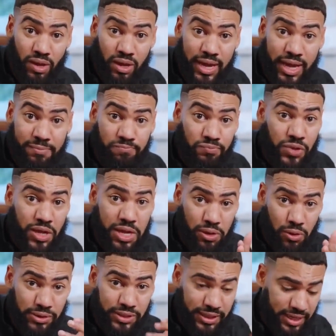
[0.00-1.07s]
And it
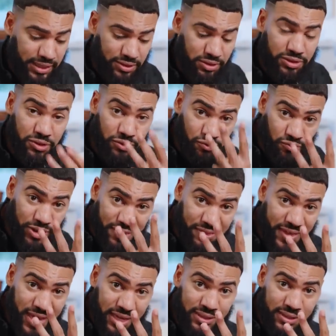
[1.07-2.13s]
goes like this. There's 3
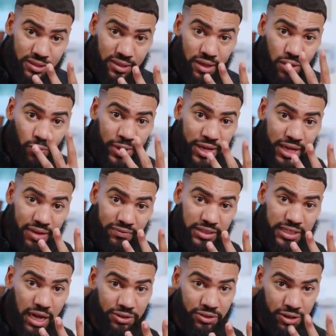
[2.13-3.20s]
things we can give a
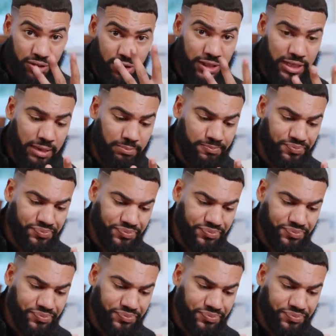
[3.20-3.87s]
child during learning time.